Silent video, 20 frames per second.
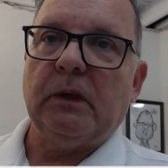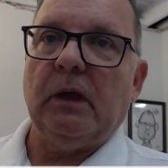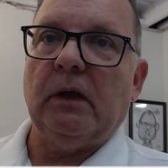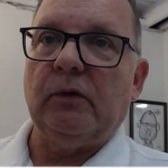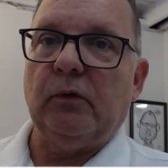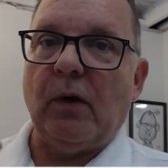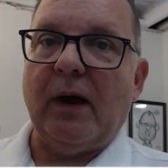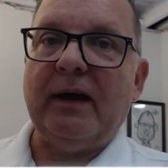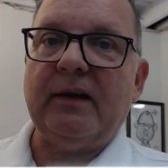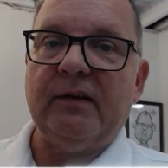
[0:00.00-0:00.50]

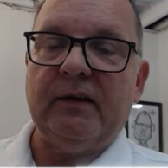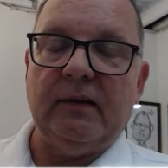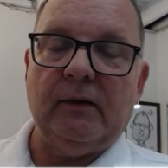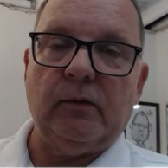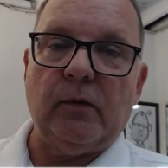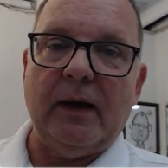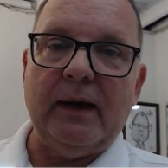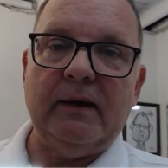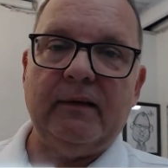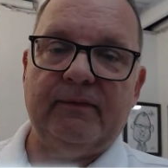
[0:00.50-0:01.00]

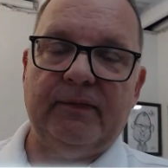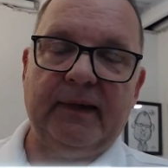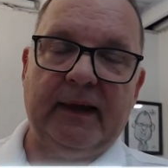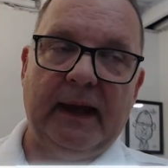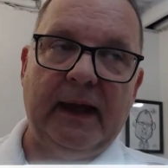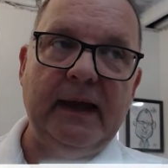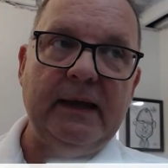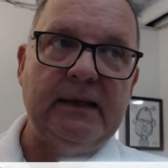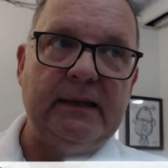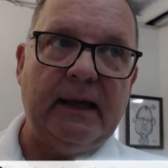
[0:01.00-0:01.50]

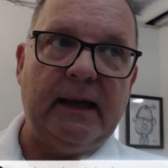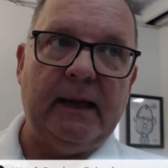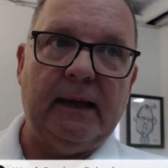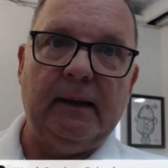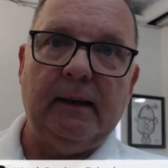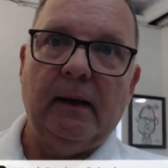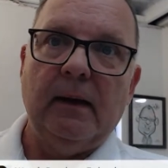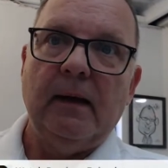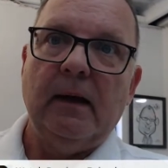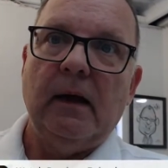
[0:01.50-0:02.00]
gratifying
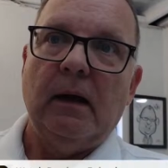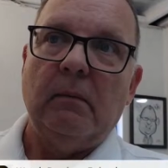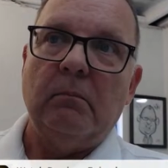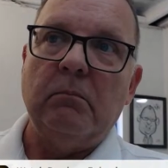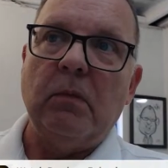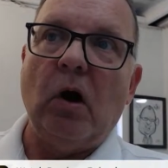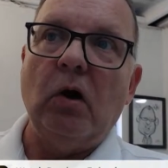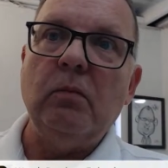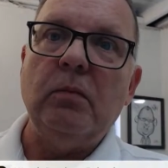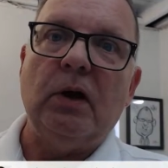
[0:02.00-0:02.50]

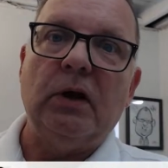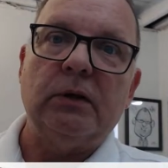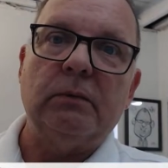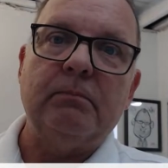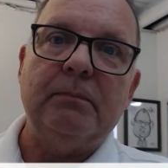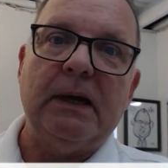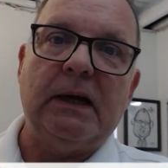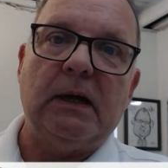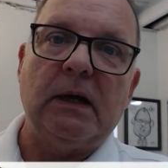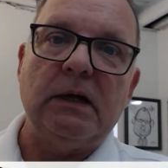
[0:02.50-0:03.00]
moment
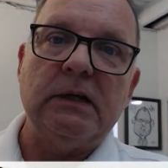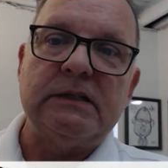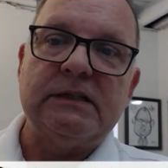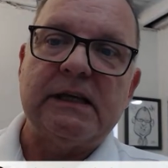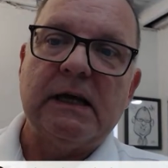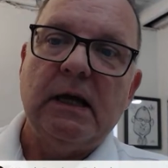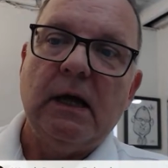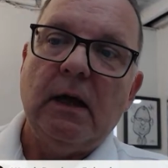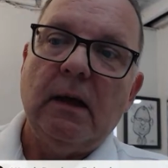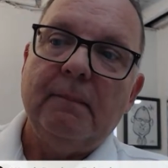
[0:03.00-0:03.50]
because
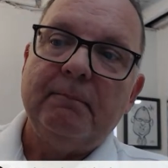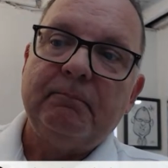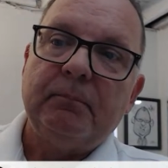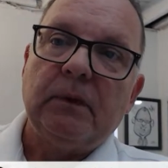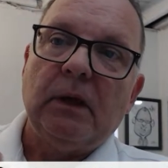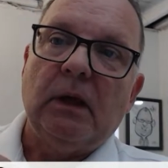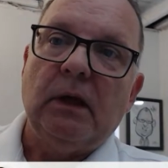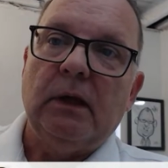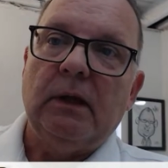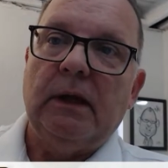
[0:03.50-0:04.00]

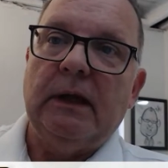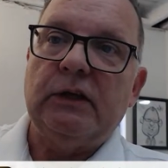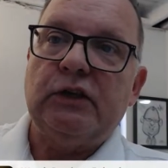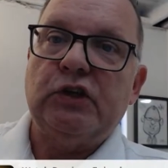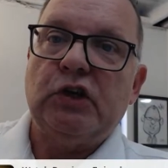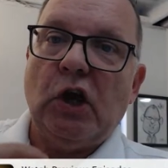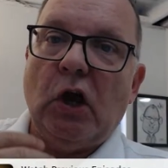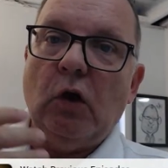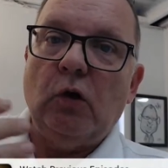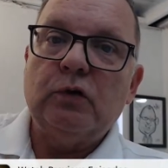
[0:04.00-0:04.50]
it
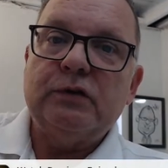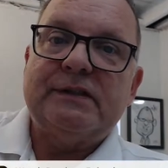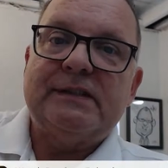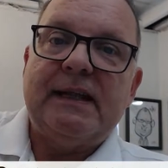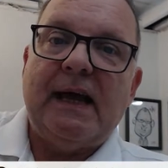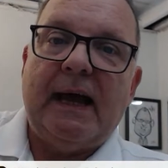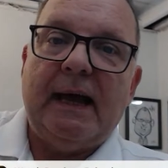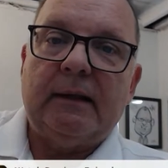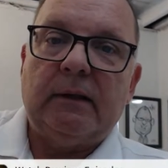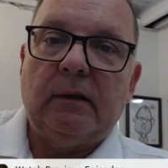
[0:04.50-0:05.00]
shows
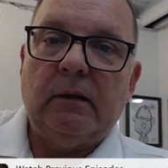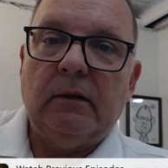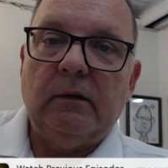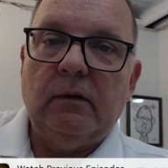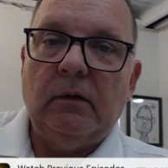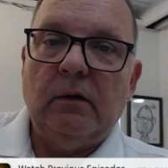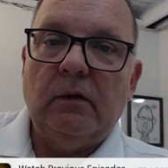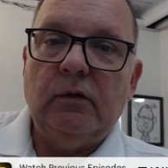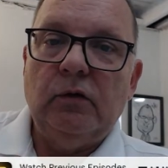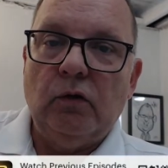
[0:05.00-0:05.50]
that
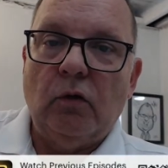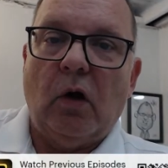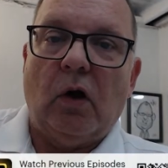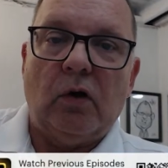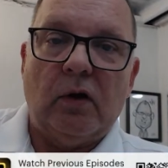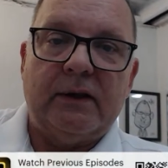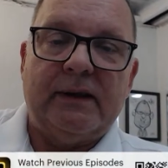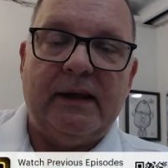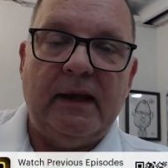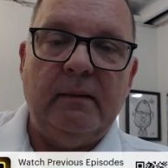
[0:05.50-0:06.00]
you
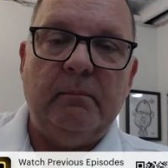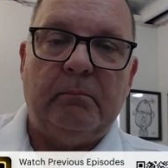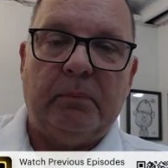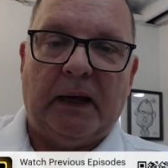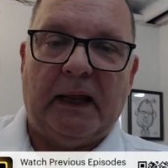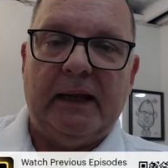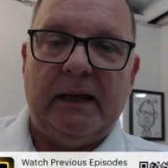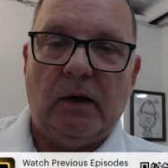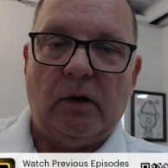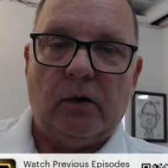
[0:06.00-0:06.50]
are a team
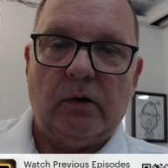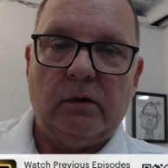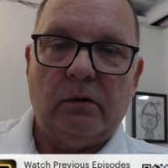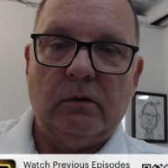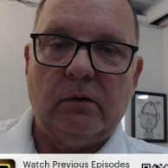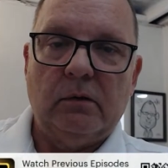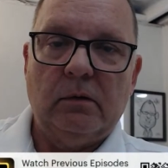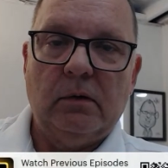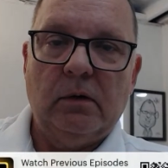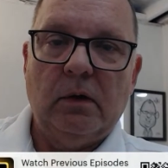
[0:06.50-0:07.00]
player.
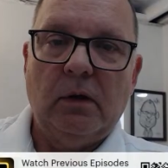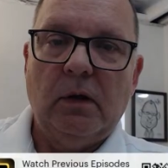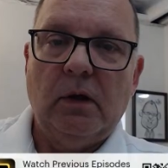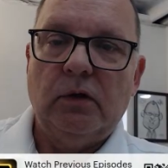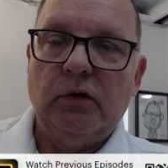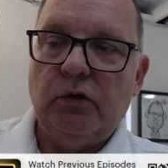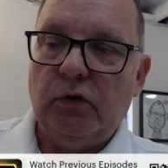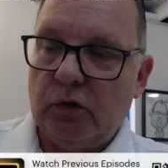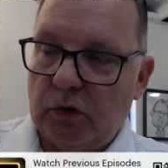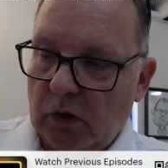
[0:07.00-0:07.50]

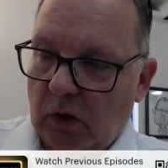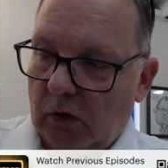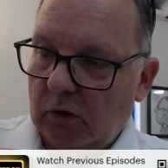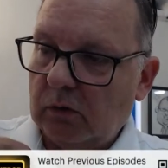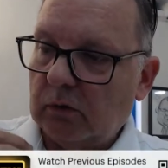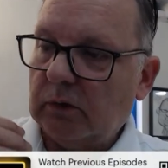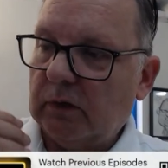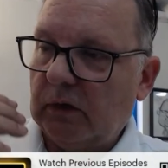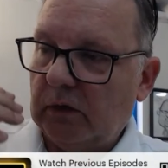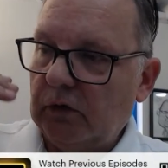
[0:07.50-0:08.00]
You
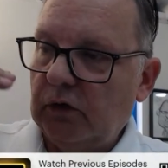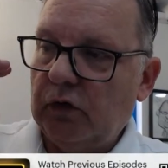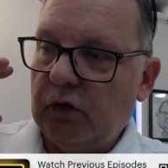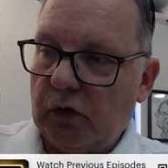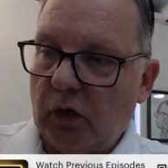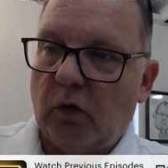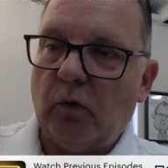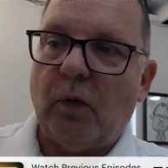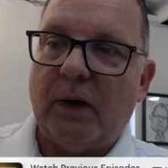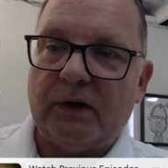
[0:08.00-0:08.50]
know
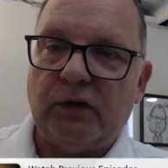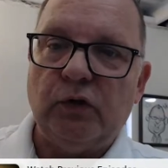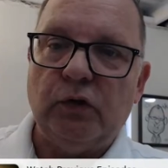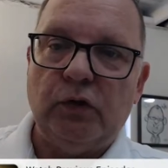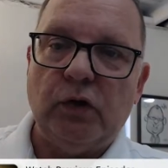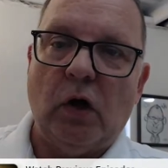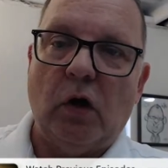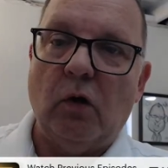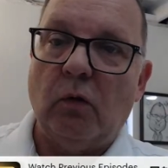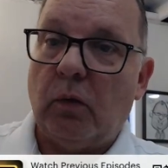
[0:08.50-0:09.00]
what you
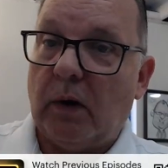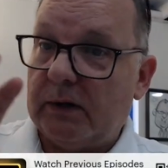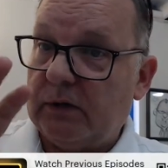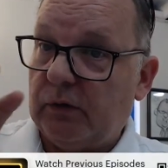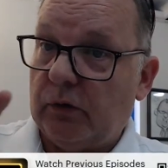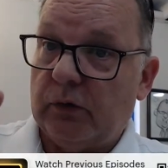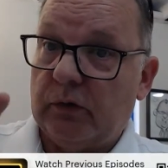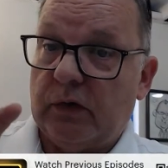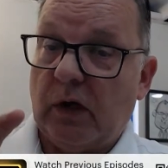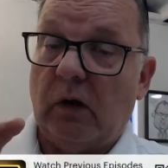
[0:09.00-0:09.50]

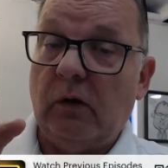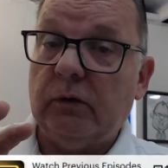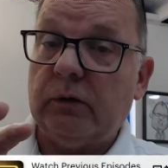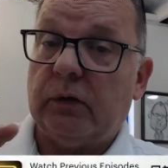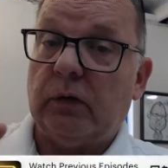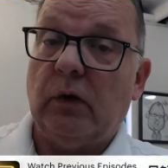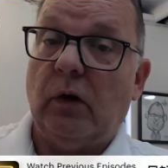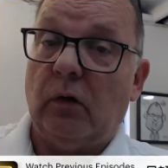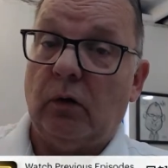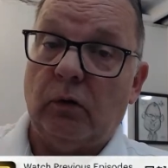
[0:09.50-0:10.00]

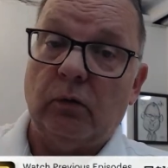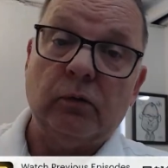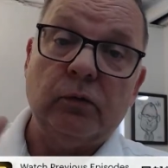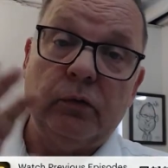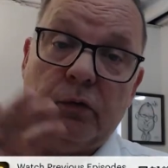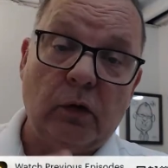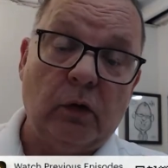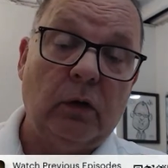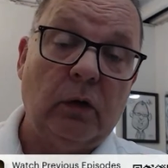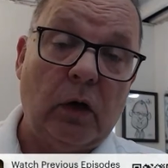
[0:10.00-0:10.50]
don't know,
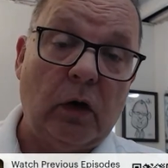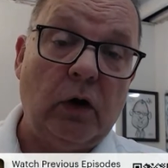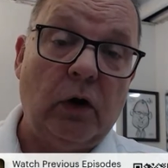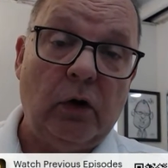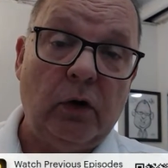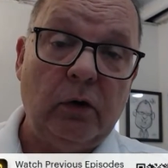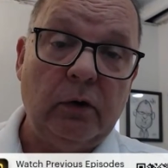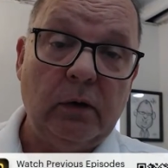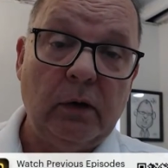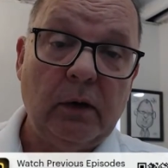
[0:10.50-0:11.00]
you'll
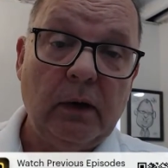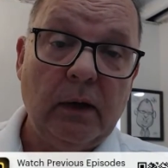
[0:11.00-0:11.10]
learn.